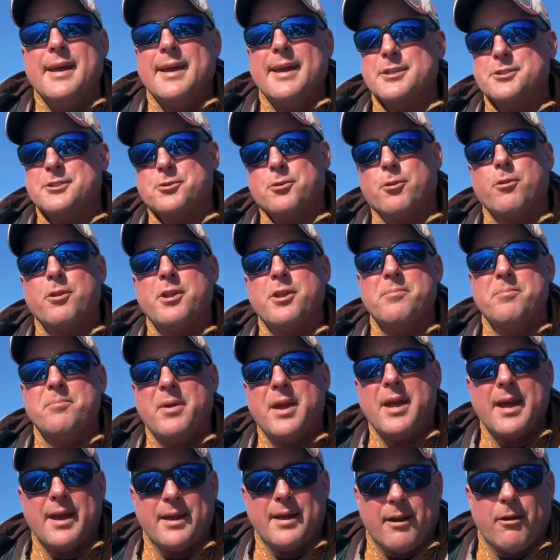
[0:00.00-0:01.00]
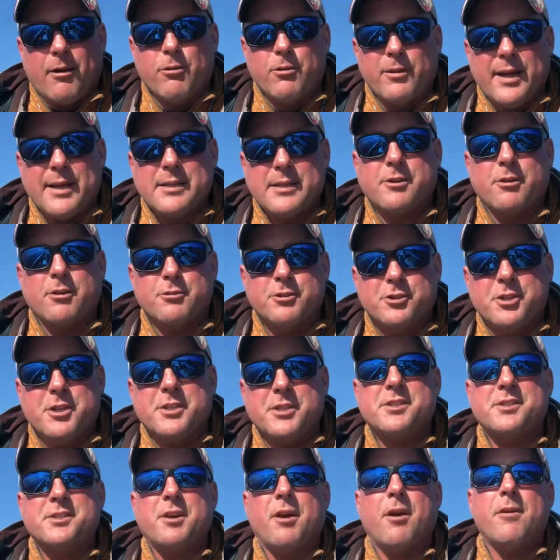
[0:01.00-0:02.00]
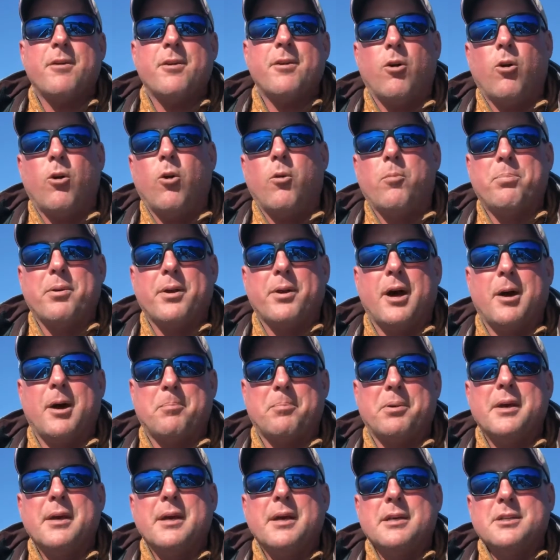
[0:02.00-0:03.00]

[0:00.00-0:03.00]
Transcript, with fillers: It's early May and our lakes are just starting to open up.